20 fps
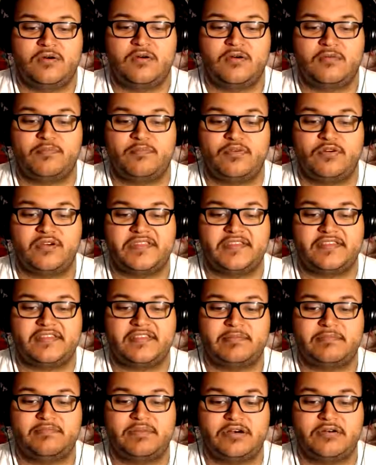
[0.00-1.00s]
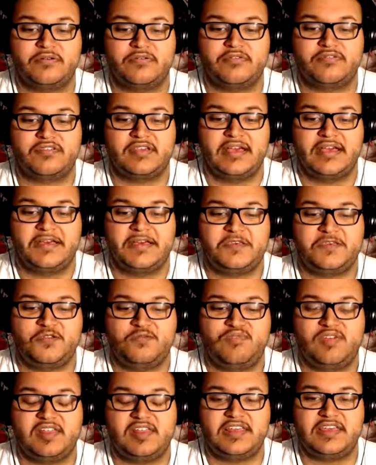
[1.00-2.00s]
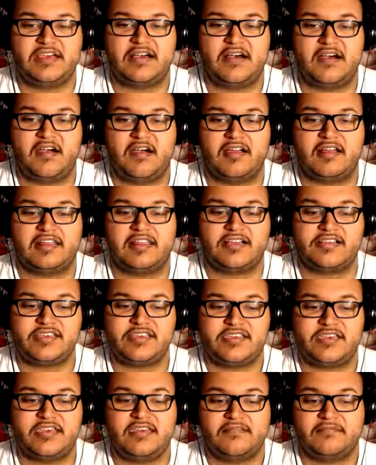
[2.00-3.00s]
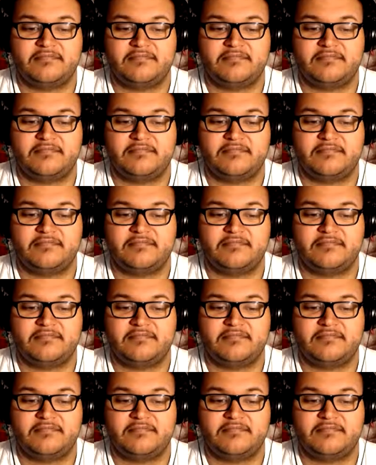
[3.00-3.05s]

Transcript: more than some bones. You really are lucky.